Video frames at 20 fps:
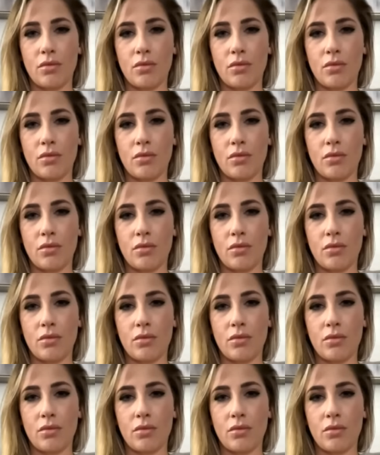
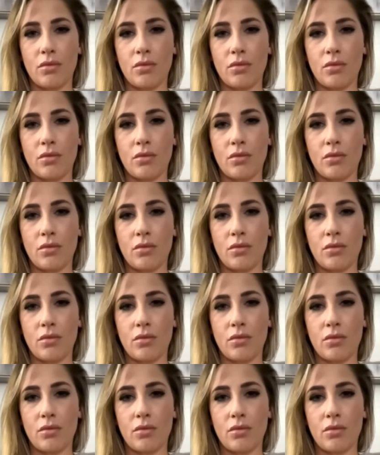
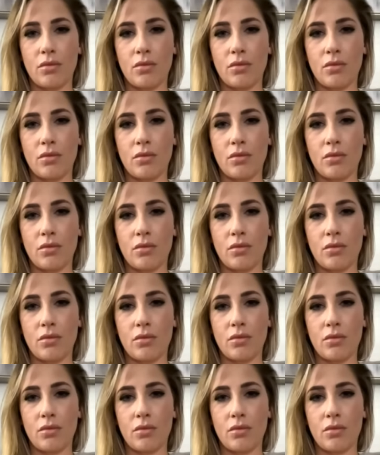
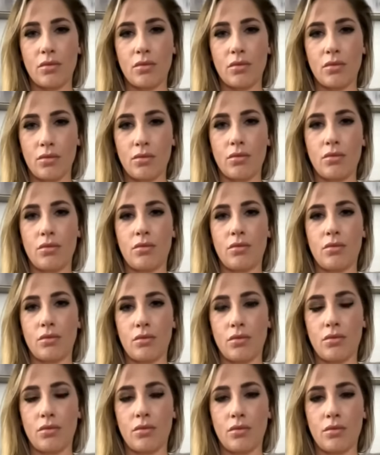
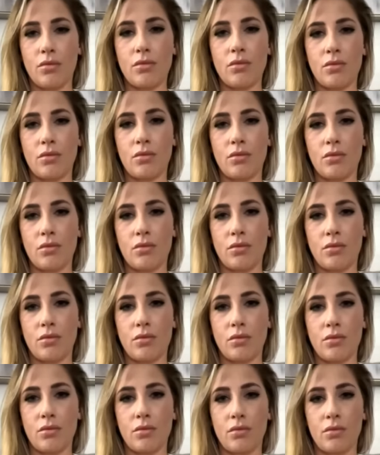
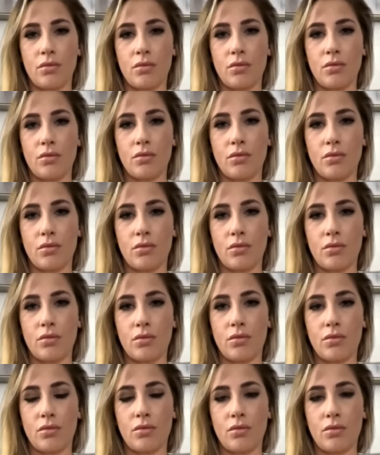
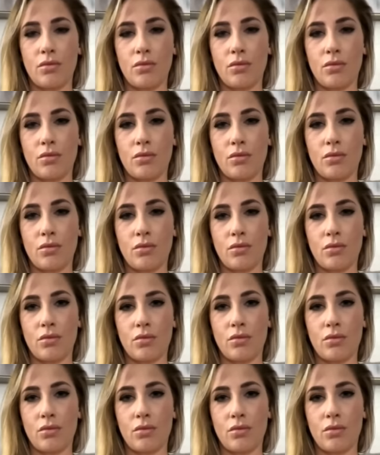
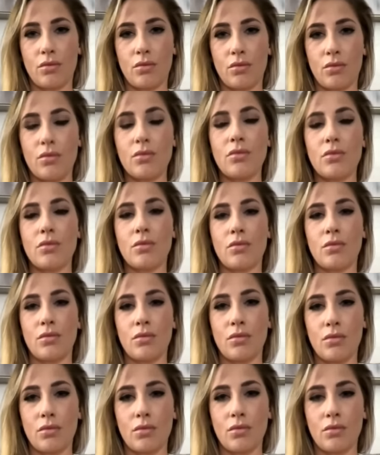(silent)